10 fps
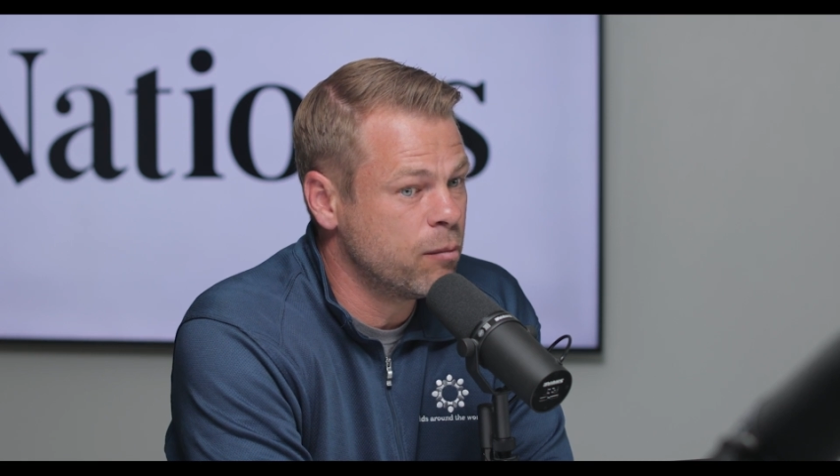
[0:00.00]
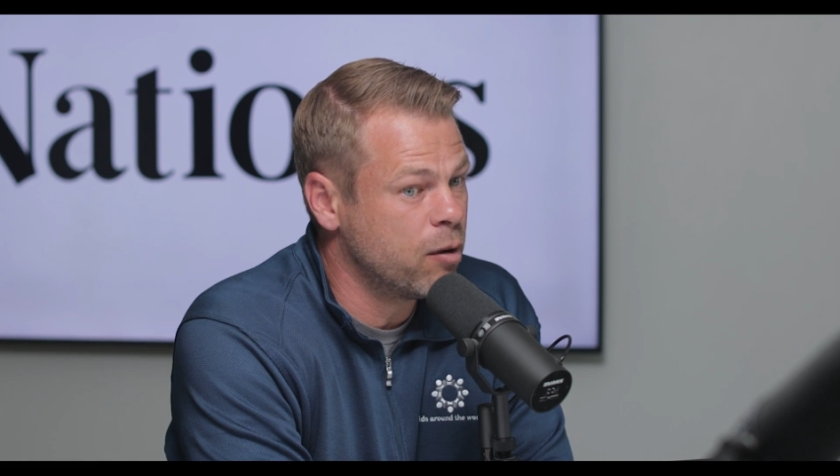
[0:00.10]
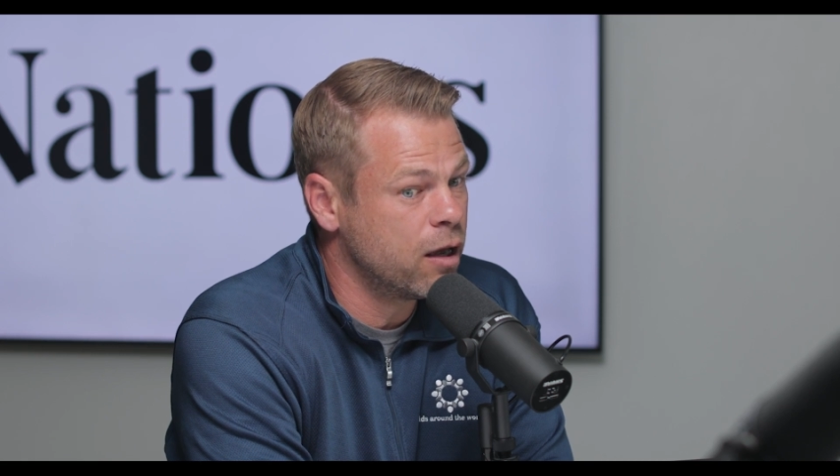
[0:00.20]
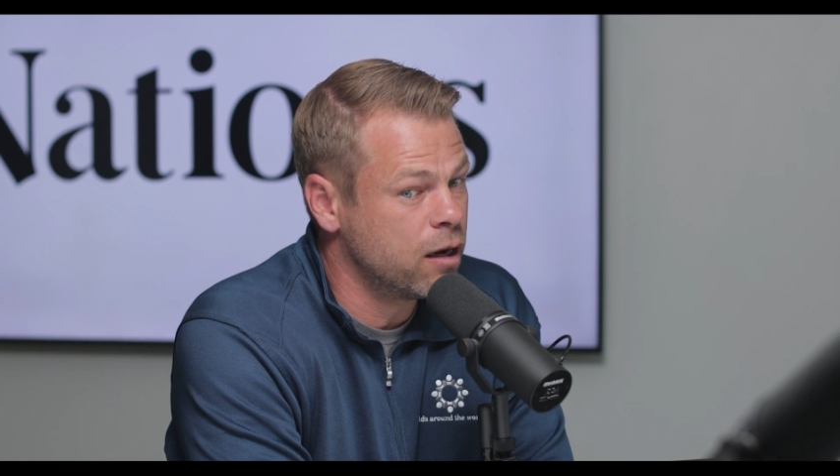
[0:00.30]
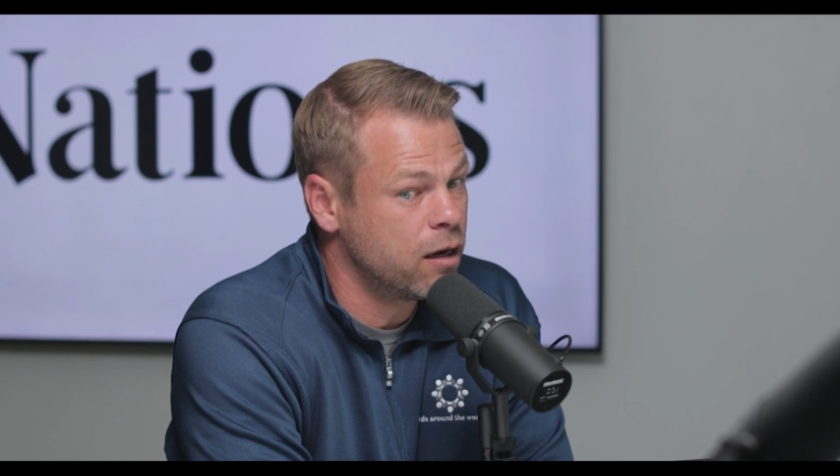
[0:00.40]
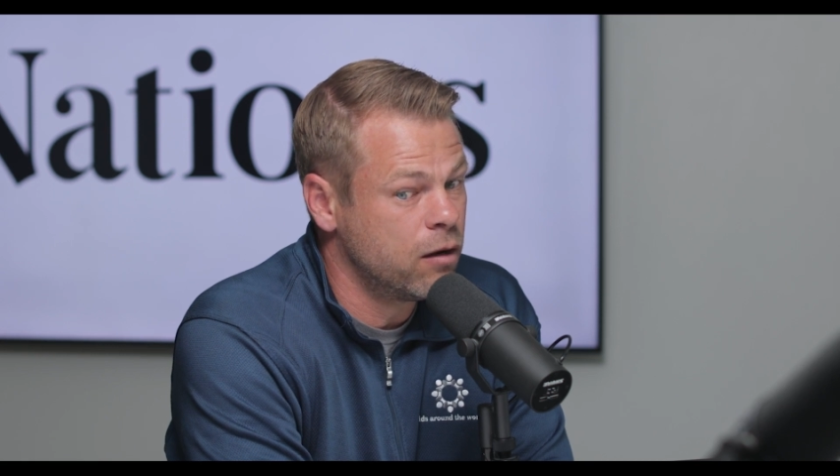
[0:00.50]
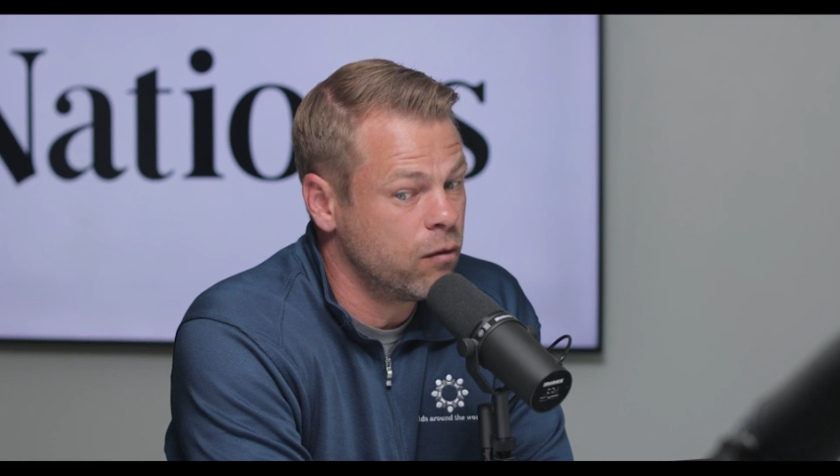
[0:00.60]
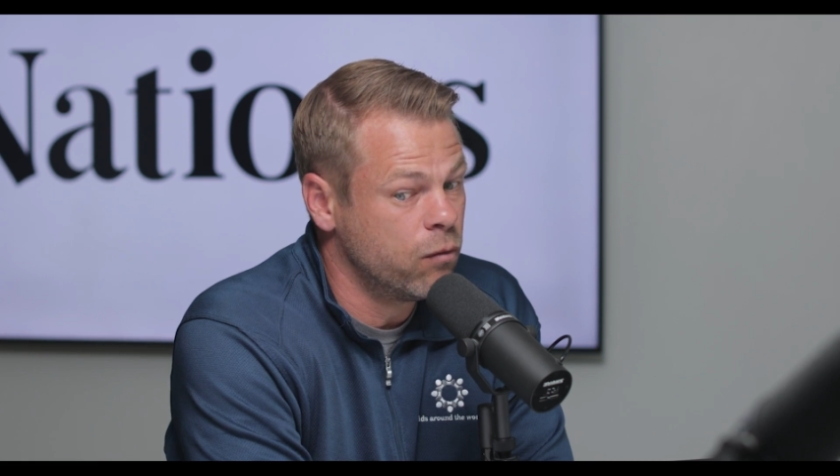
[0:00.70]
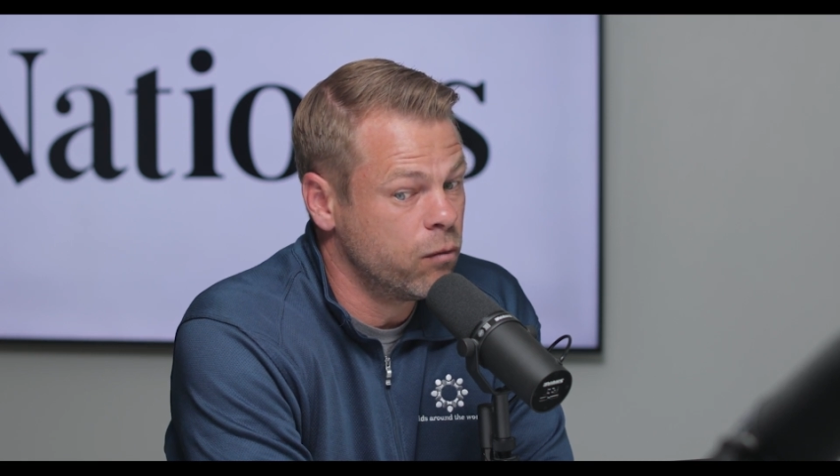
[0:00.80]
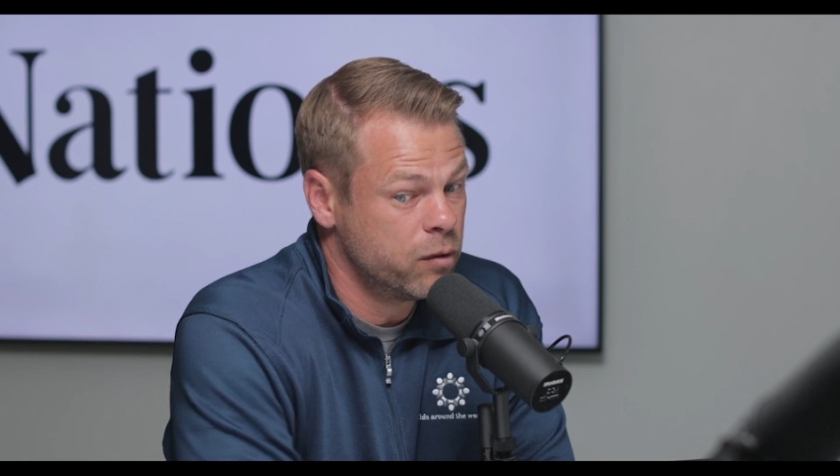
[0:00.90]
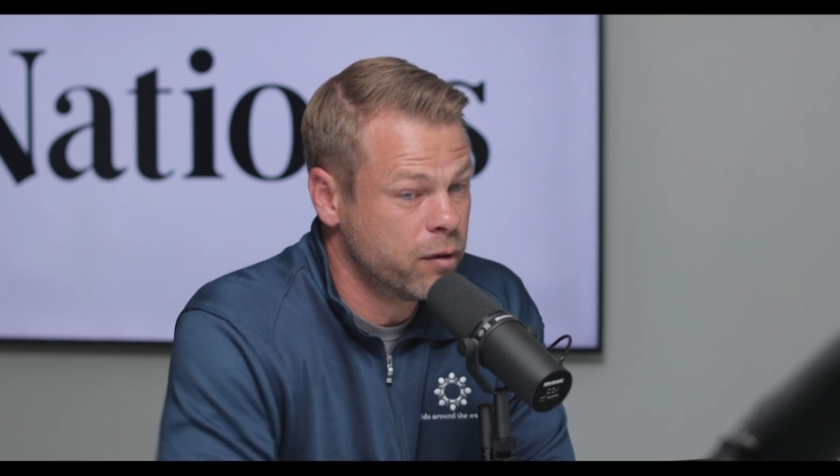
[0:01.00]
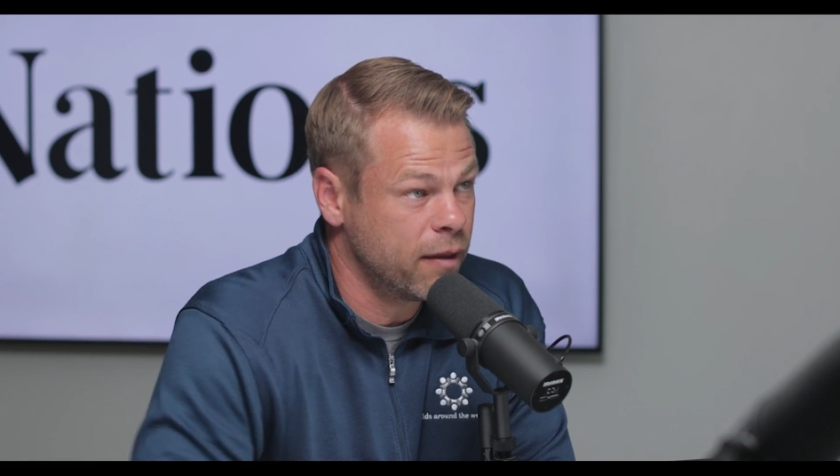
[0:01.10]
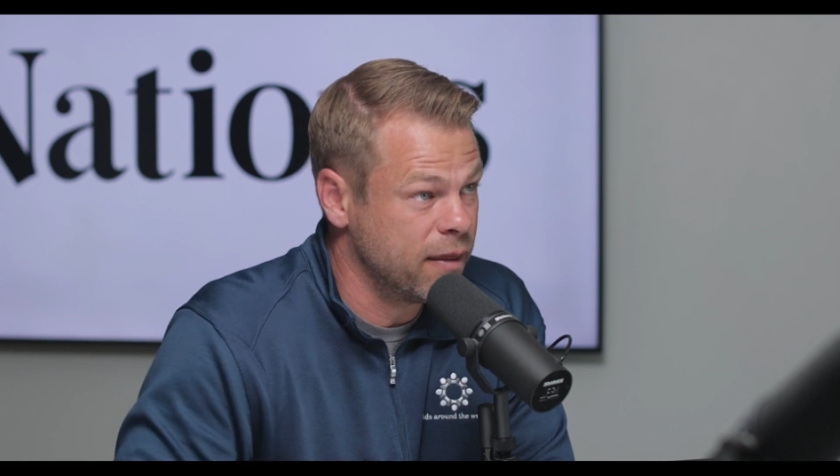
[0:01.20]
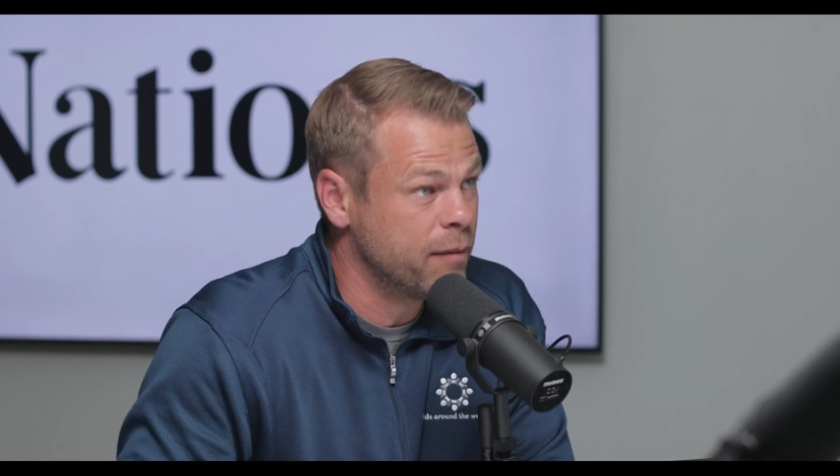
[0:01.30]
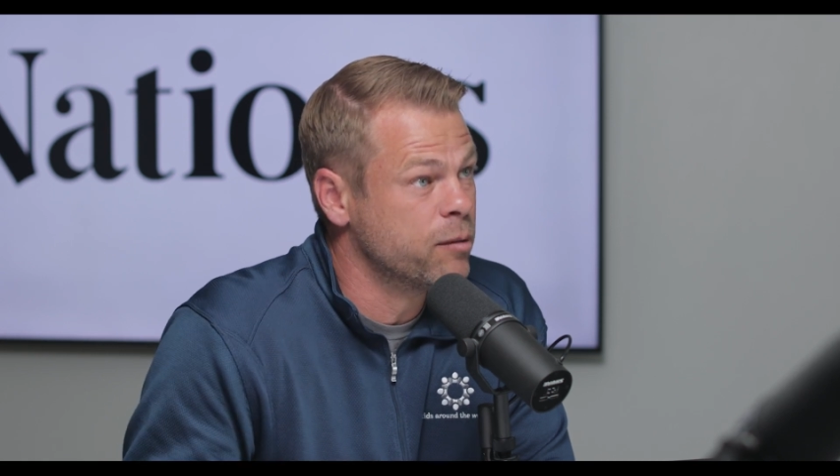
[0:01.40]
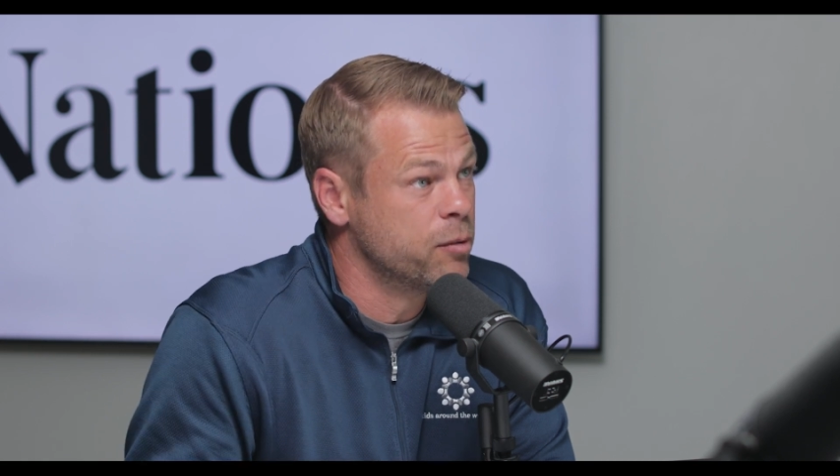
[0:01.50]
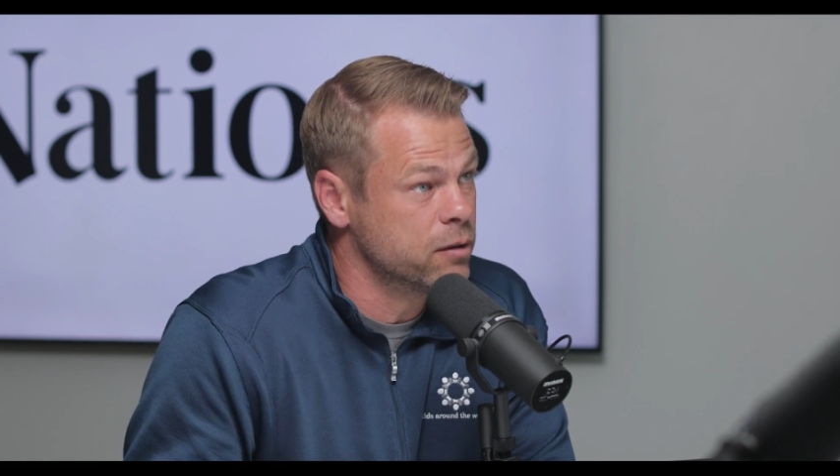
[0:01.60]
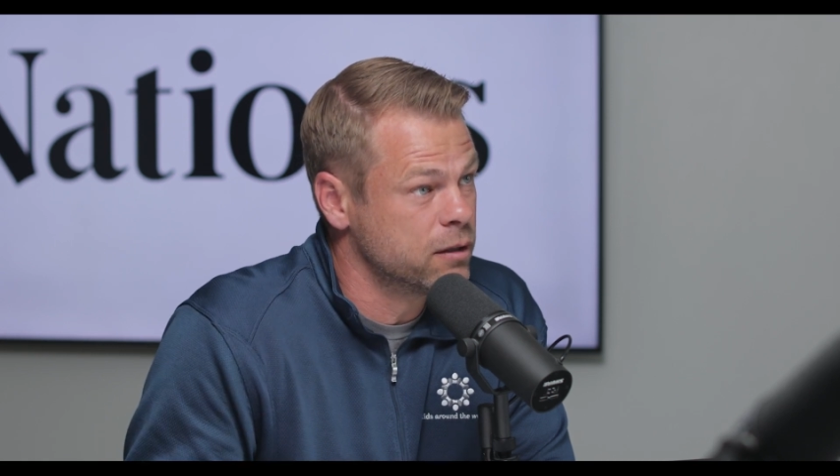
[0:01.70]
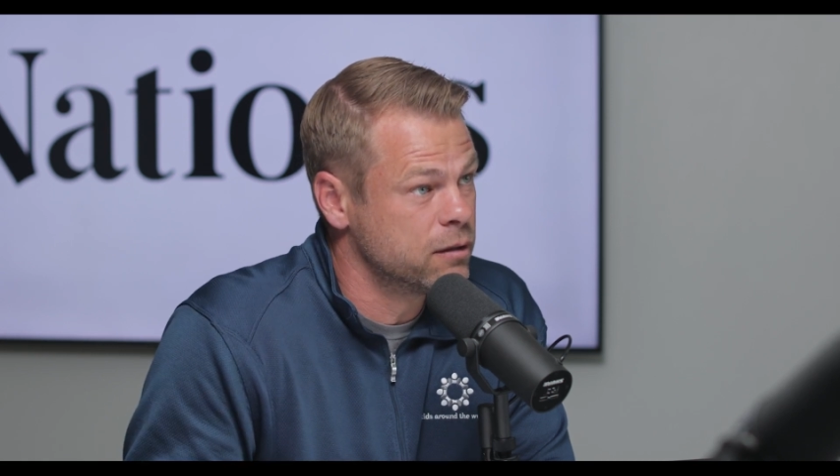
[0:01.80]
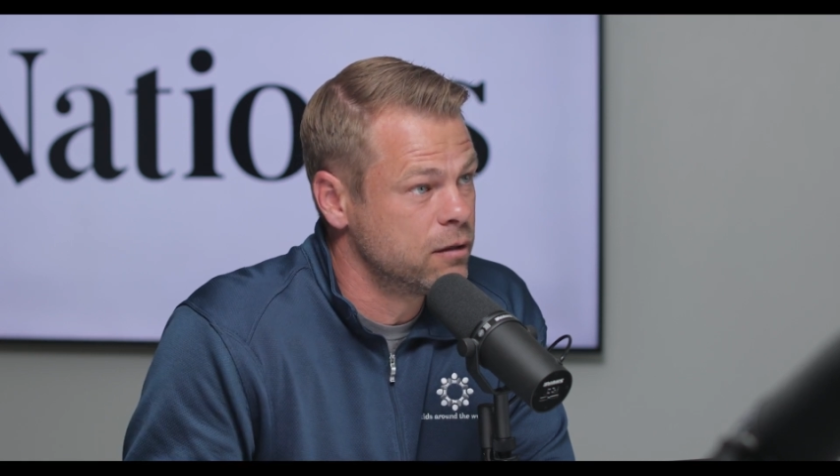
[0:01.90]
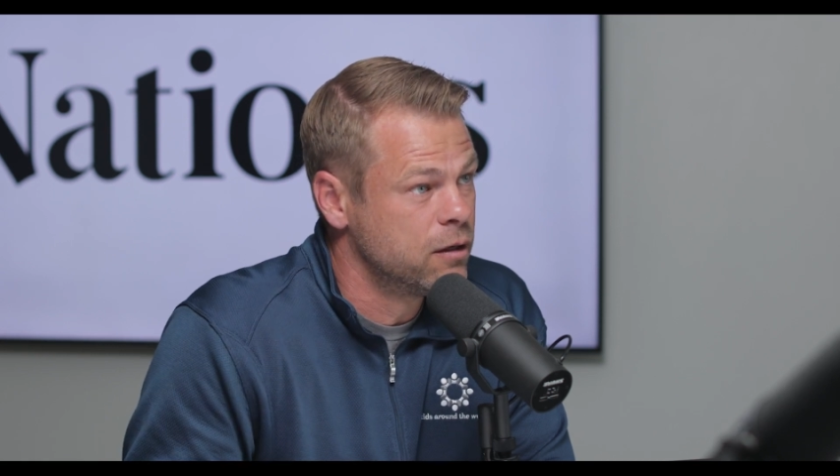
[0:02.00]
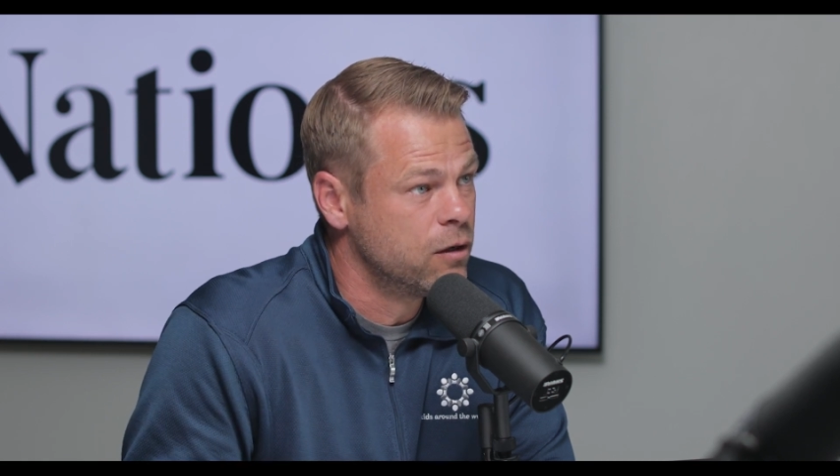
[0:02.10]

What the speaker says: but we want them to build it.